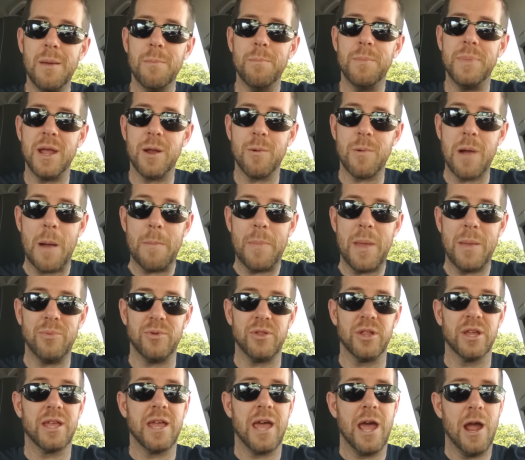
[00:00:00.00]
Be around people
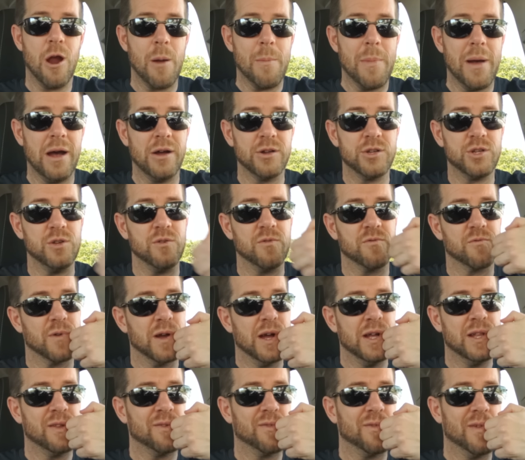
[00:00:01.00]
that care about you,
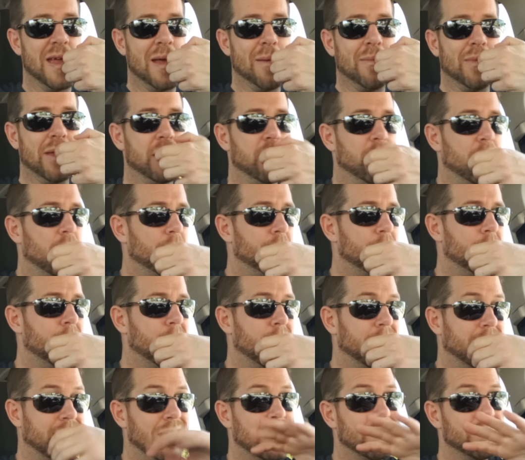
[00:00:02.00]
friends, family, and all that.
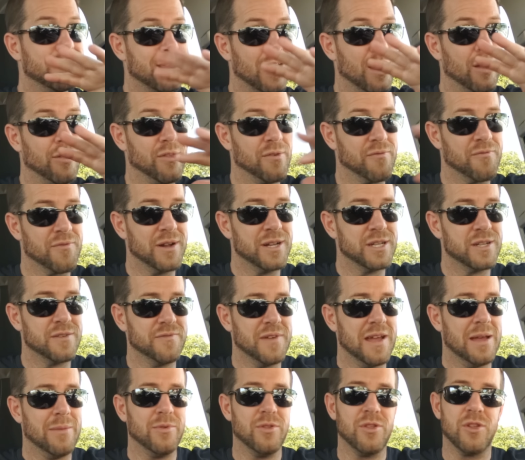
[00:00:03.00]
Again, tell the friends and
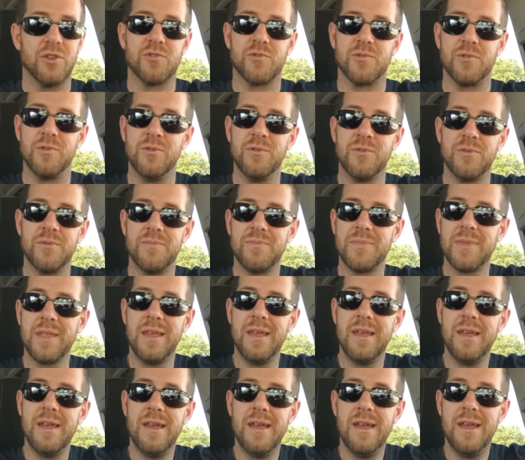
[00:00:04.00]
family the truth
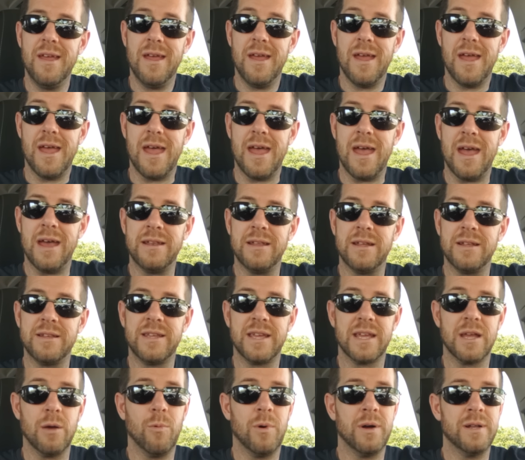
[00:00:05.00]
and it
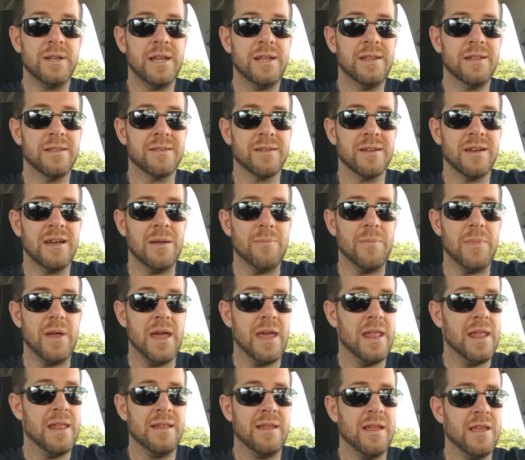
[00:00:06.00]
took it one day at a time.
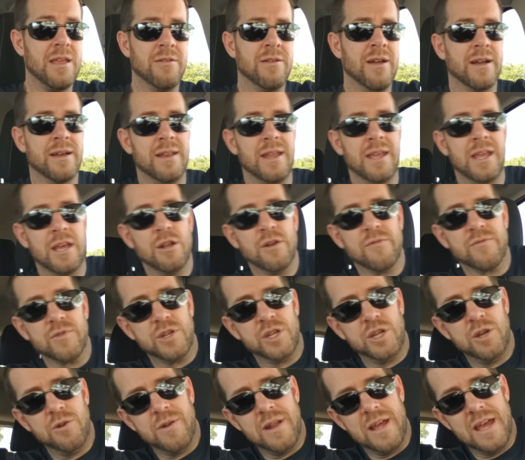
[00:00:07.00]
And you're not going to get over
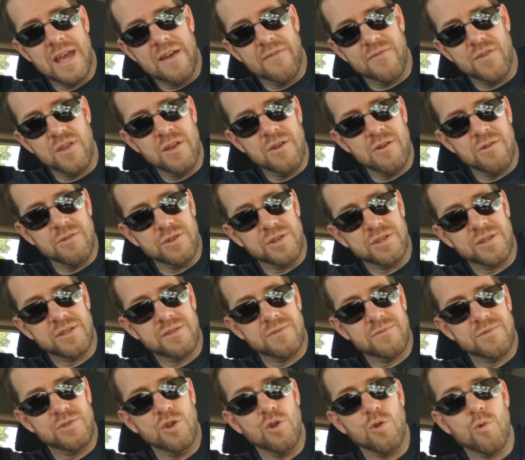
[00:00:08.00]
two and a half years
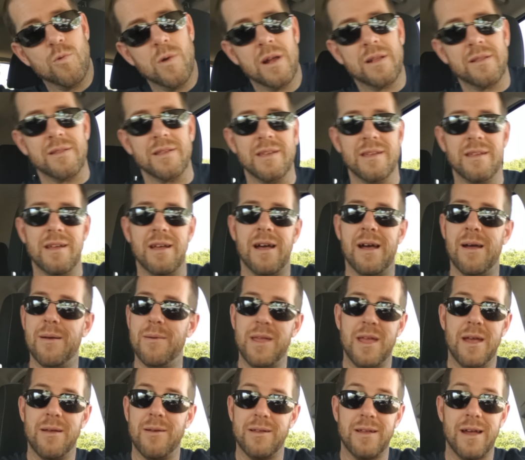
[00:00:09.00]
too quickly. I
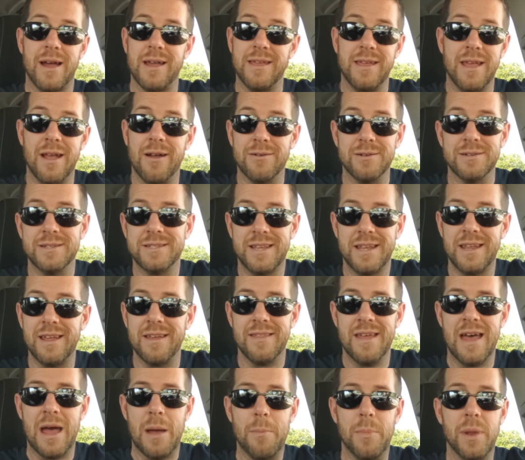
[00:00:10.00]
mean, I, guarantee you
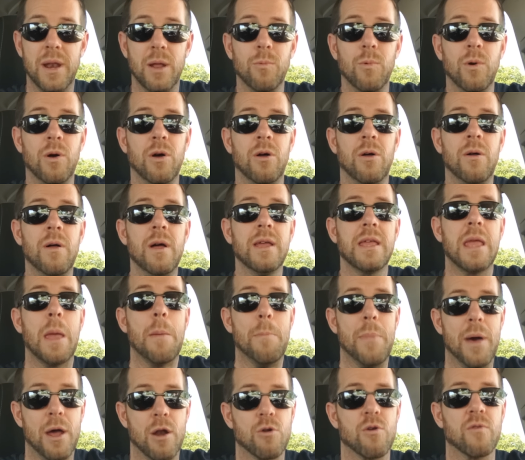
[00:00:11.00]
that, but it will get
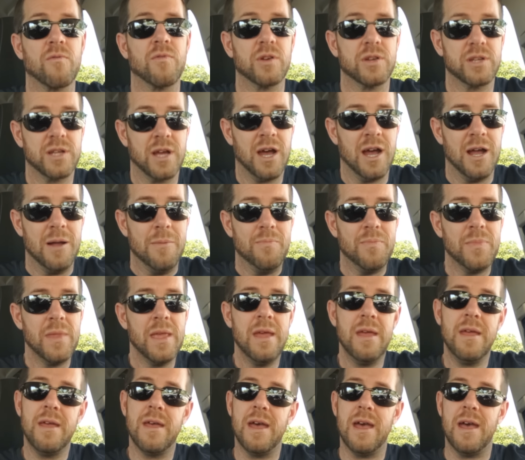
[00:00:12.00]
better over time.
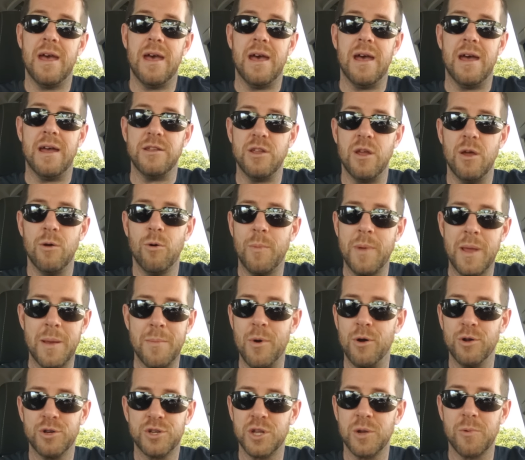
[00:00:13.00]
And it will be
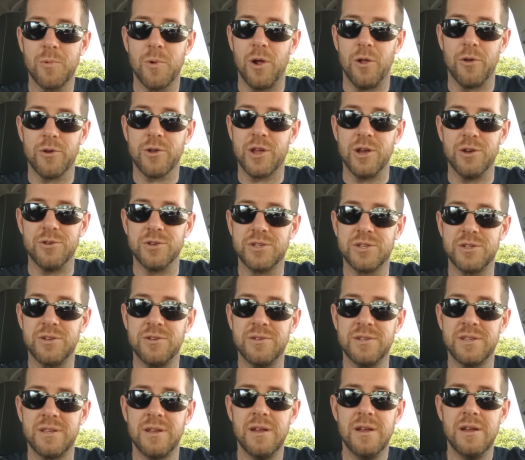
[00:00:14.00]
emotional roller
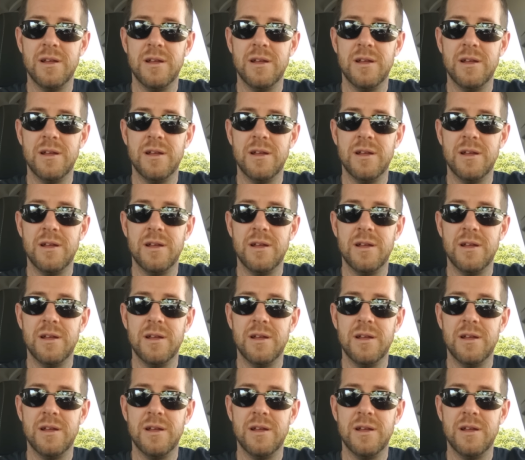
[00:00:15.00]
coasters,